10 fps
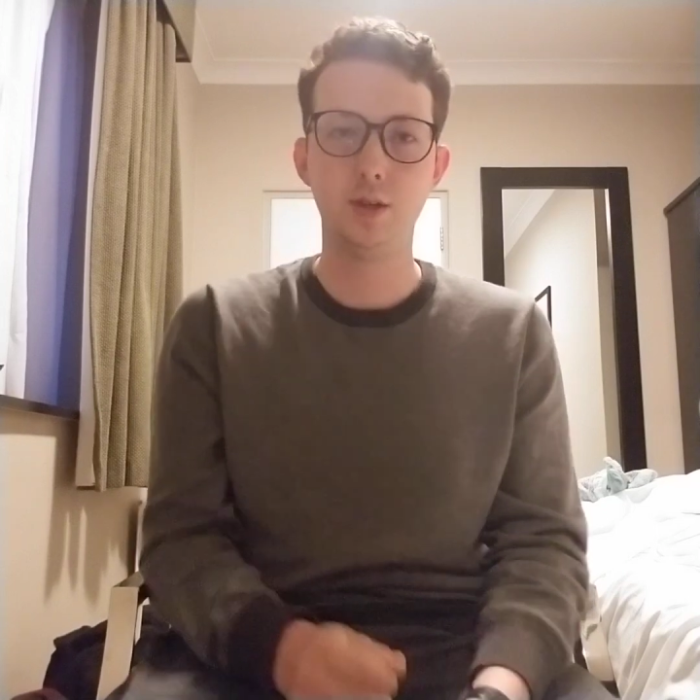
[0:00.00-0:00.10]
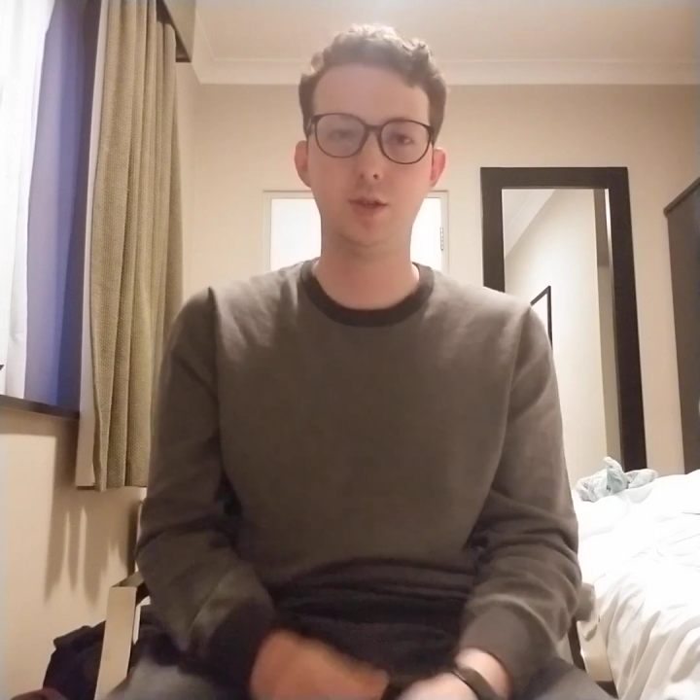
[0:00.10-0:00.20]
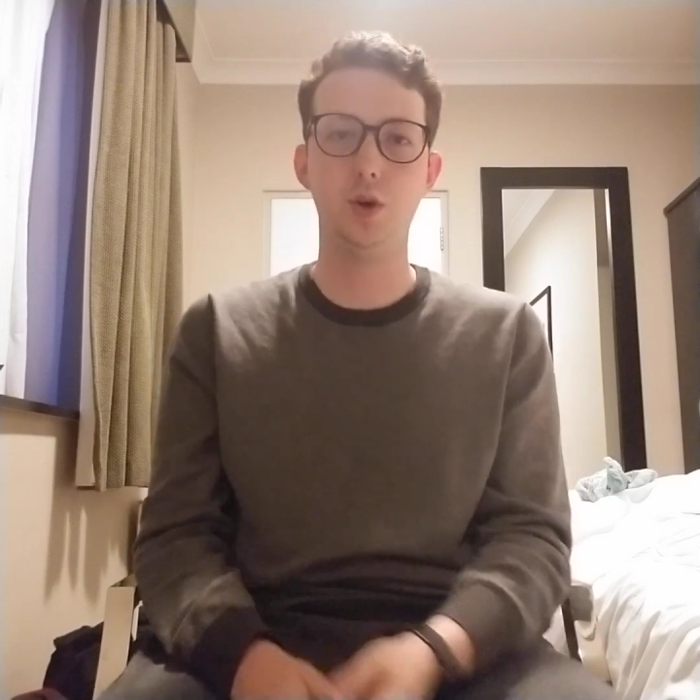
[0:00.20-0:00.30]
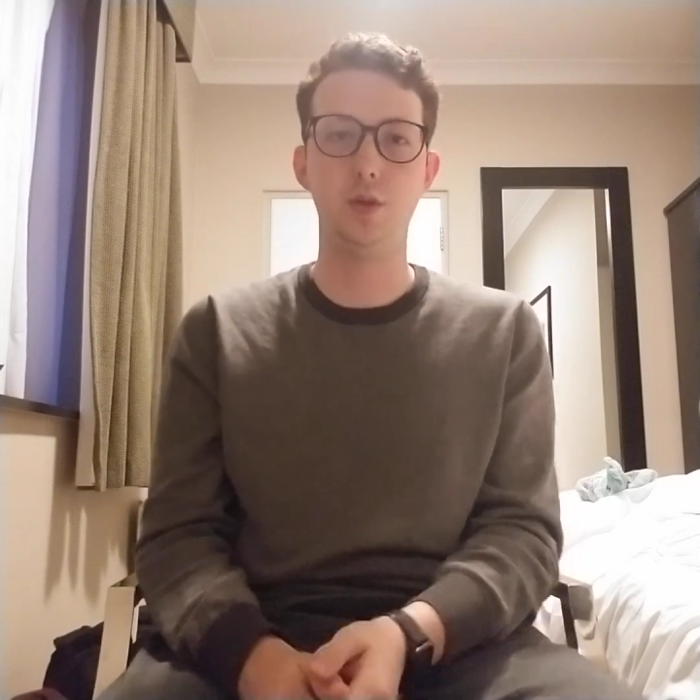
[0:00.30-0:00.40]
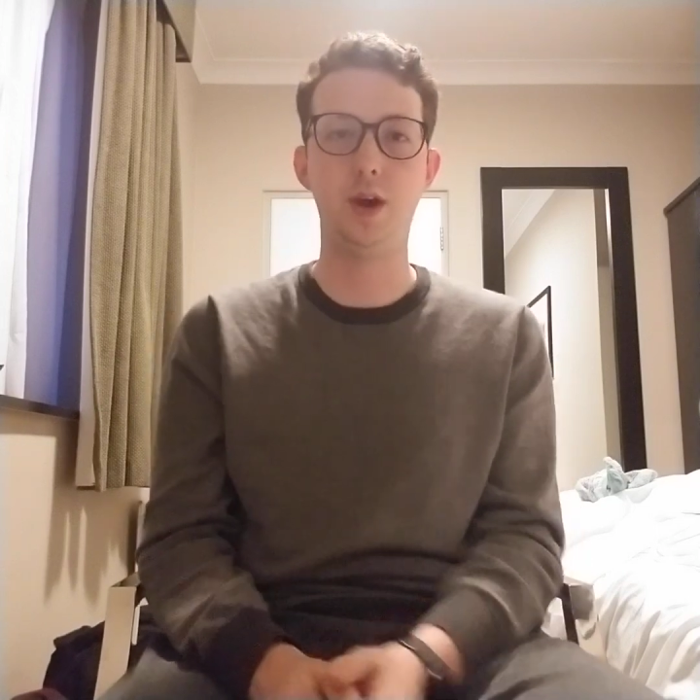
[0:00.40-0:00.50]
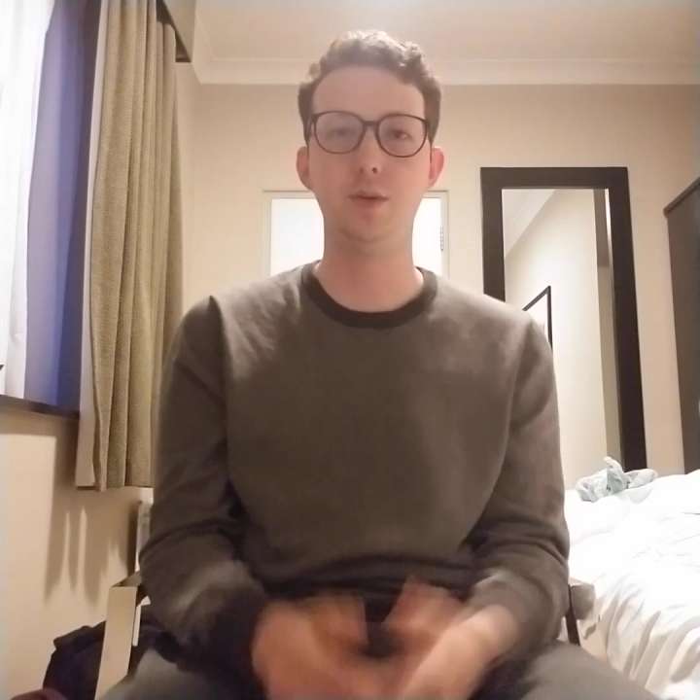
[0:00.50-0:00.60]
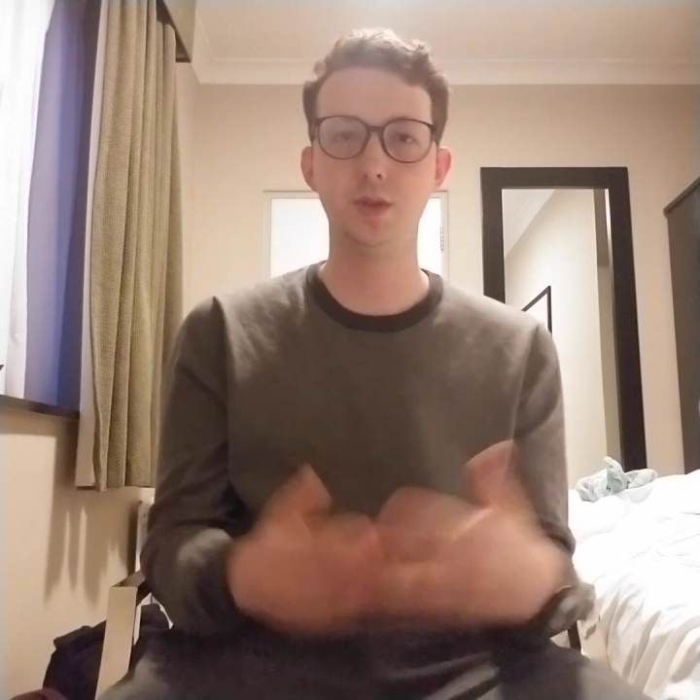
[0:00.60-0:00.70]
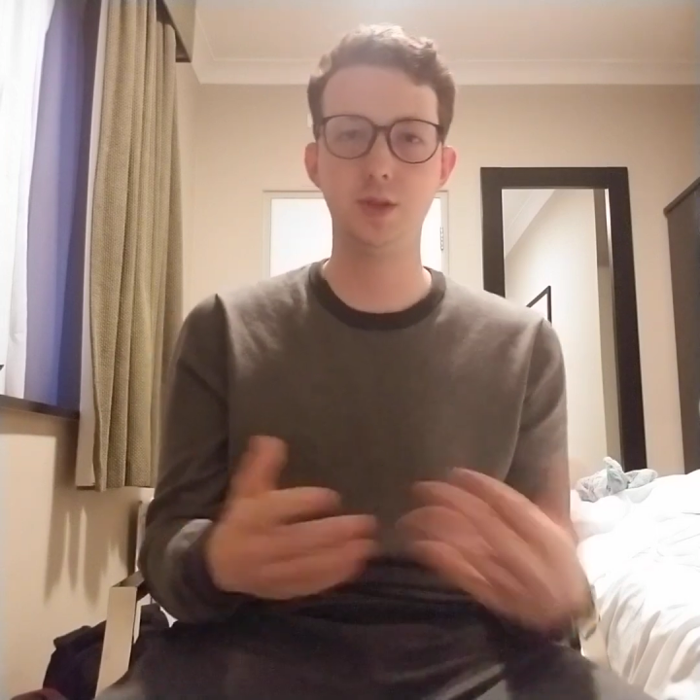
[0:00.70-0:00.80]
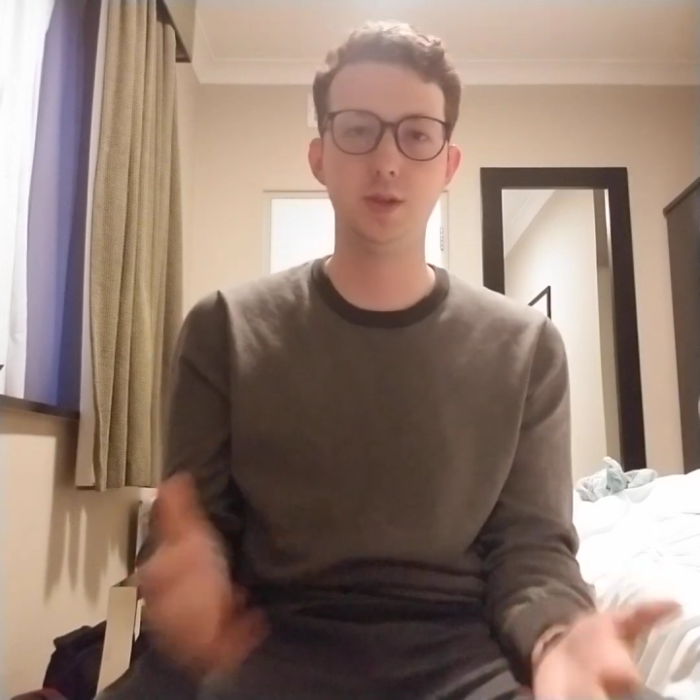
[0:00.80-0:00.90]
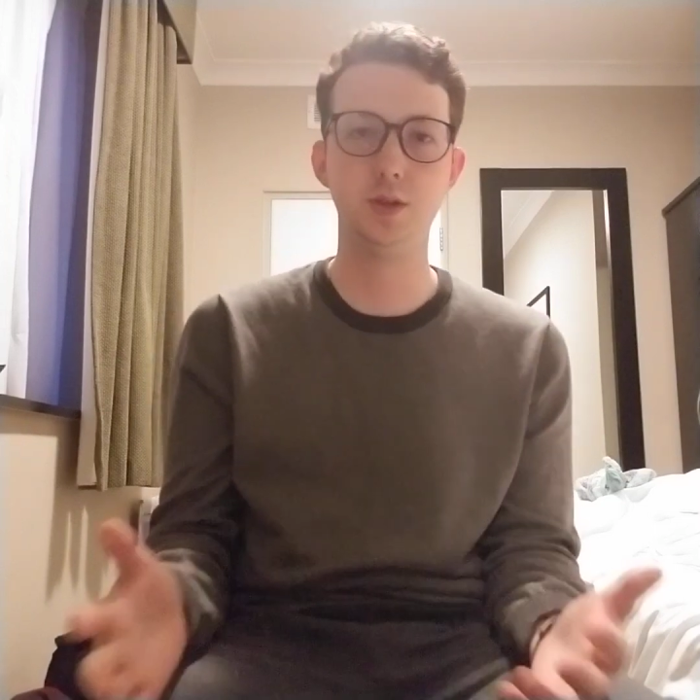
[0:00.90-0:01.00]
So that
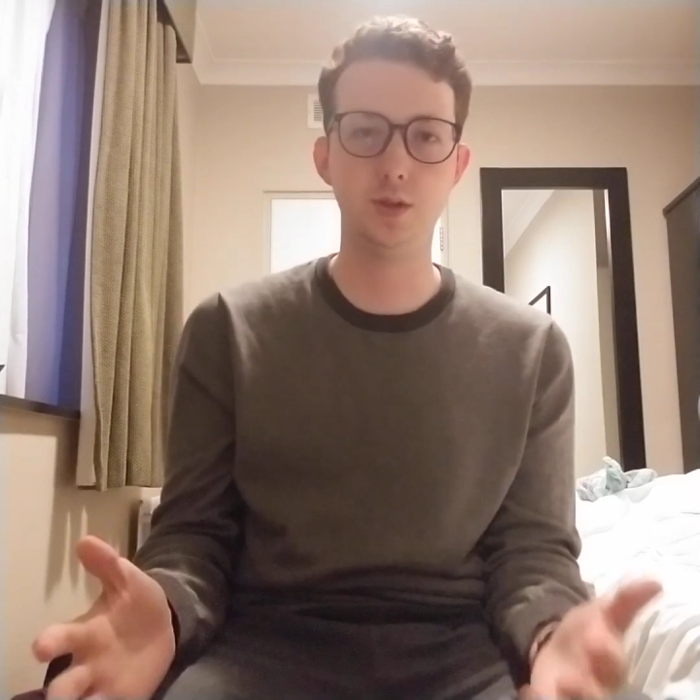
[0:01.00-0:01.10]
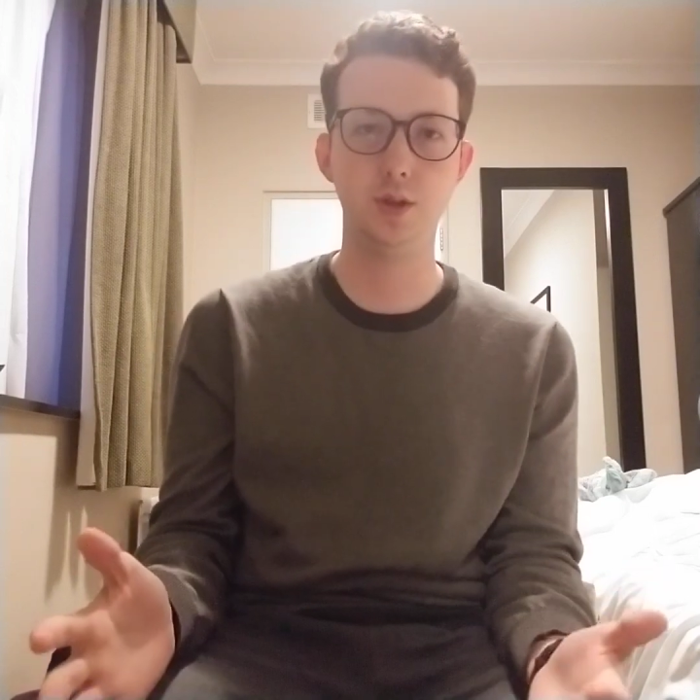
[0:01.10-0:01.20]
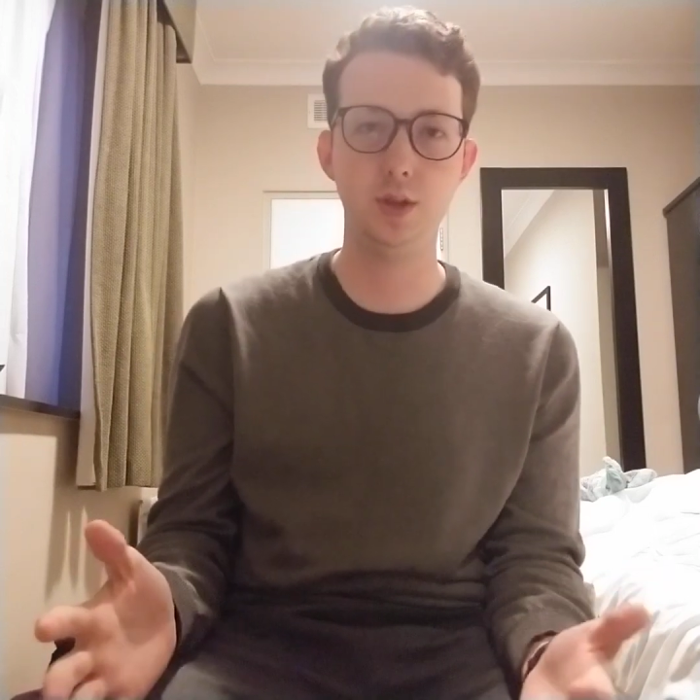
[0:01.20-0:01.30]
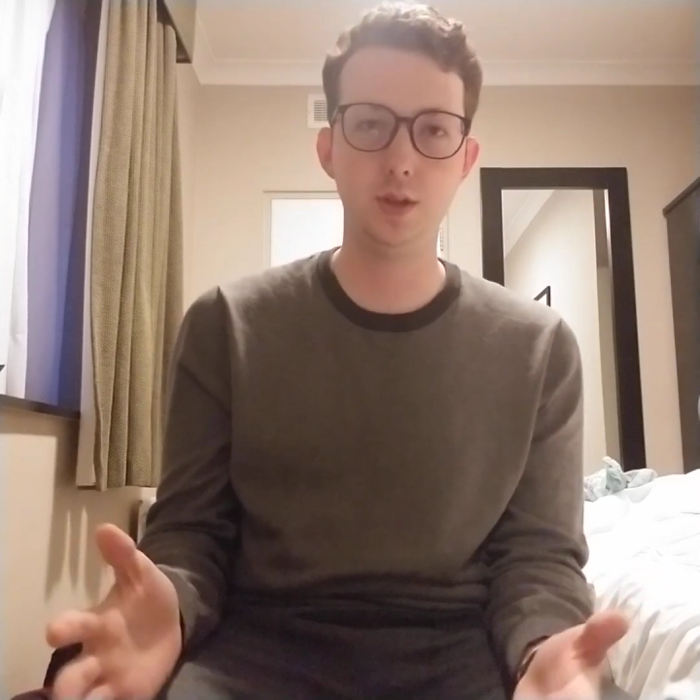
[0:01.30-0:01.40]
was essentially